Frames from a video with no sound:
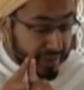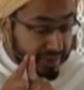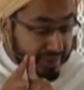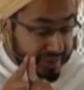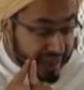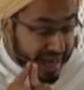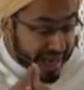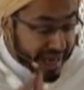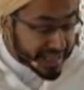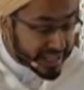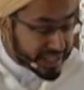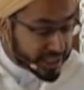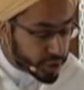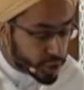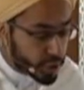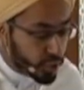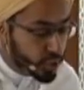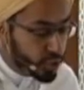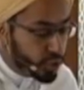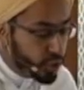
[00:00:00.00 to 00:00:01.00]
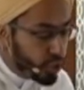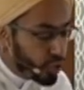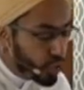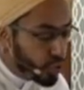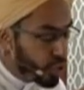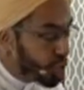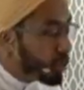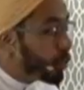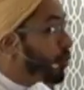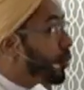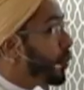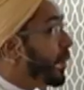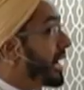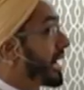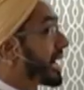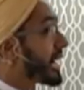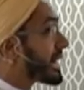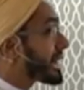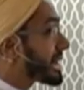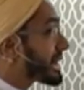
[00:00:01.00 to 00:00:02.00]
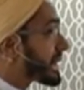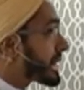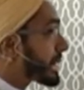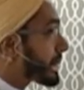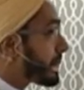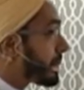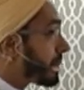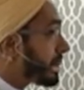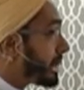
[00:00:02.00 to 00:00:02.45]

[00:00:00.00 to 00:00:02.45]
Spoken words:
race to do good works